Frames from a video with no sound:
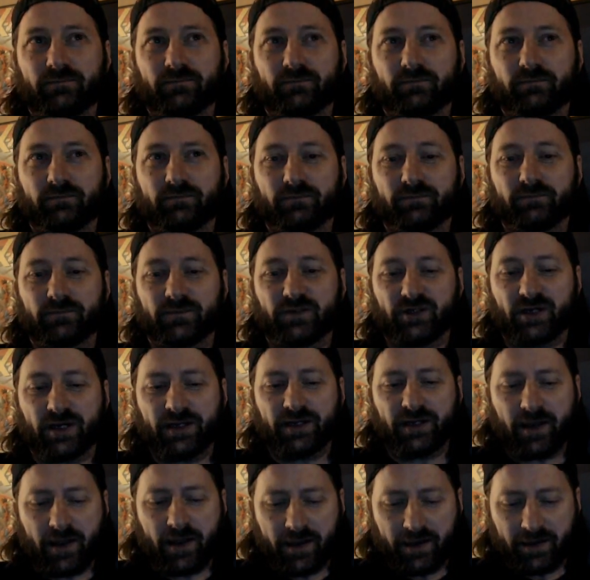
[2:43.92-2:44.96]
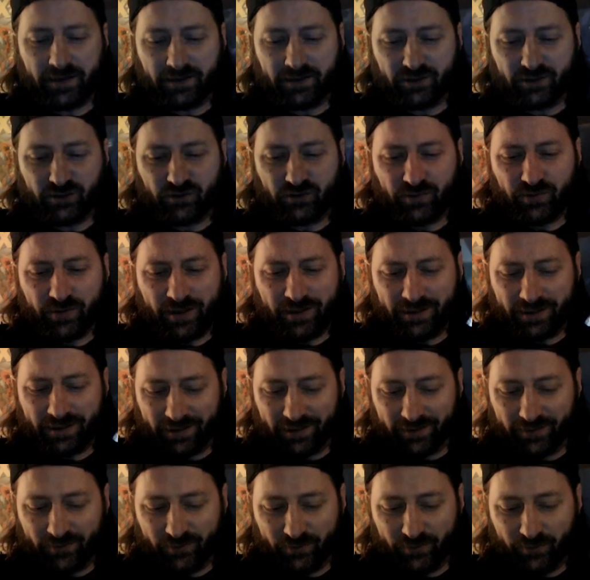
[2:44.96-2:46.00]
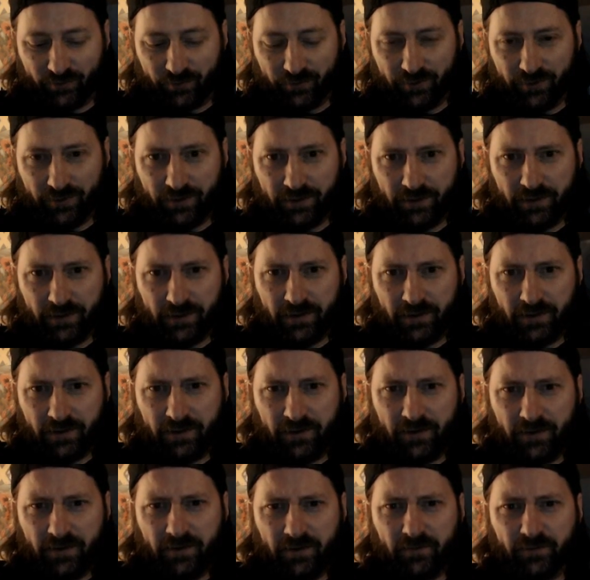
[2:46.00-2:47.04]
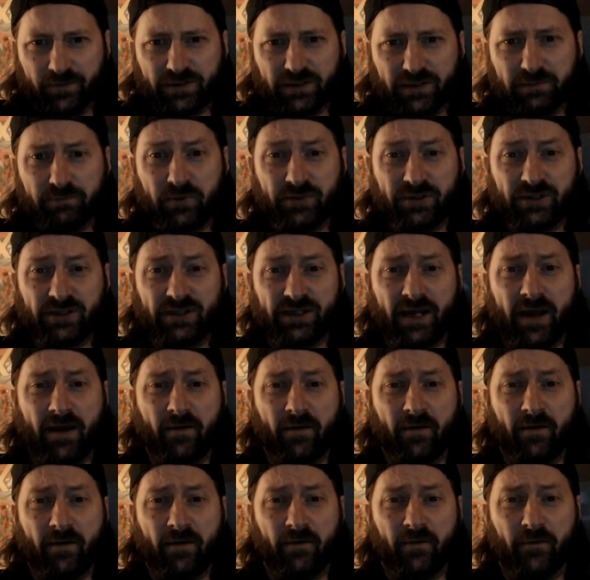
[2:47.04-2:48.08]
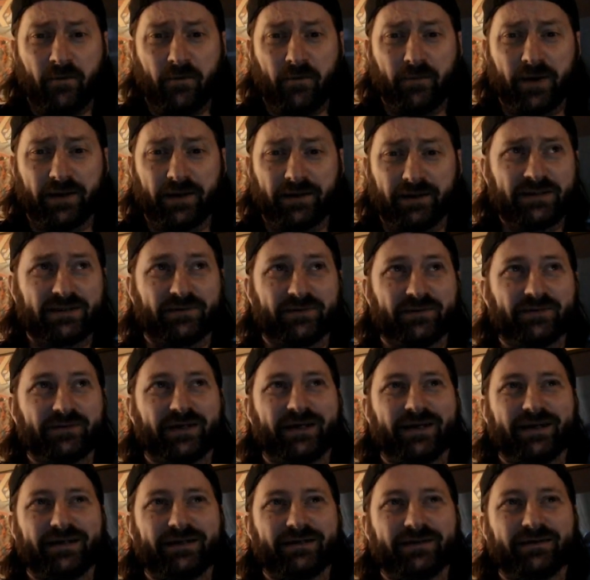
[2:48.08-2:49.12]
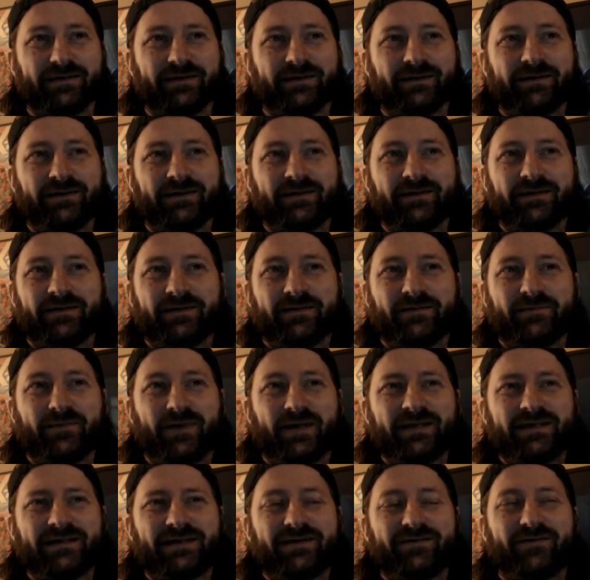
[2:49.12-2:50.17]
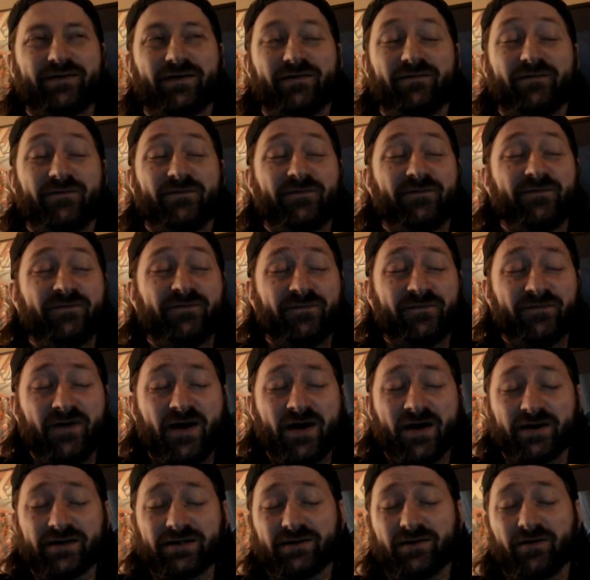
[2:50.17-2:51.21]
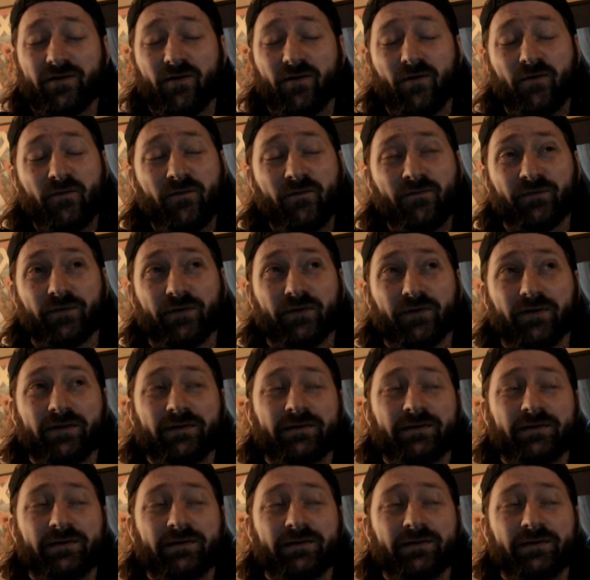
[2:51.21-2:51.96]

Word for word: Jedi in training who was pushed out by the council and basically fucked over